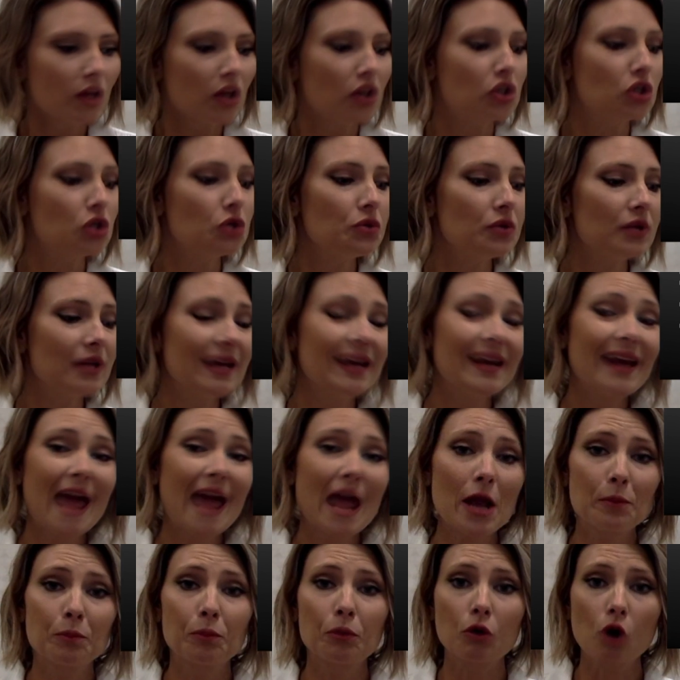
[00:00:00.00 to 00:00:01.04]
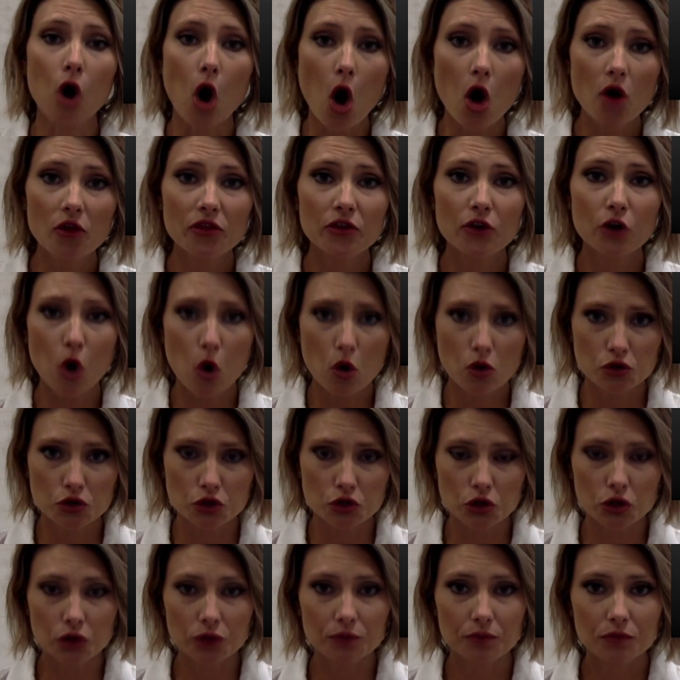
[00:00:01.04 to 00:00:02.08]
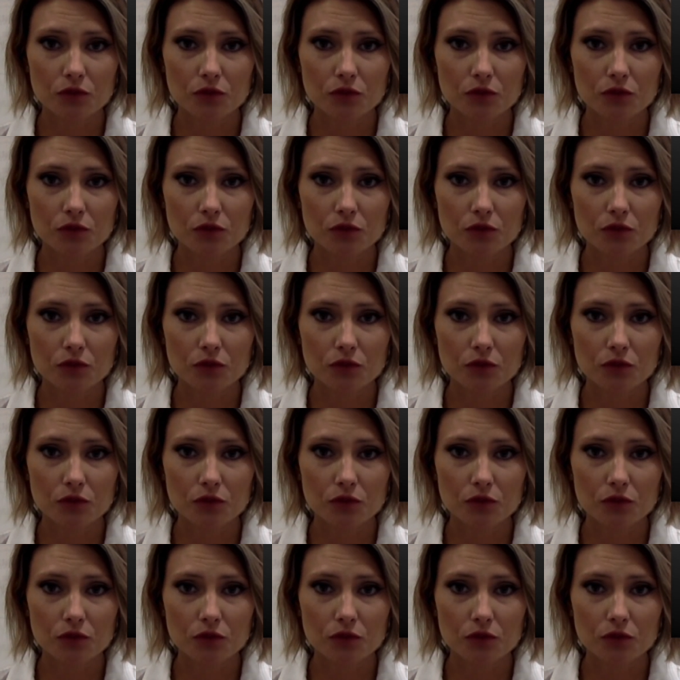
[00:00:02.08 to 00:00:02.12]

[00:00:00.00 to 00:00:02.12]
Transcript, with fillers: You need a broth culture.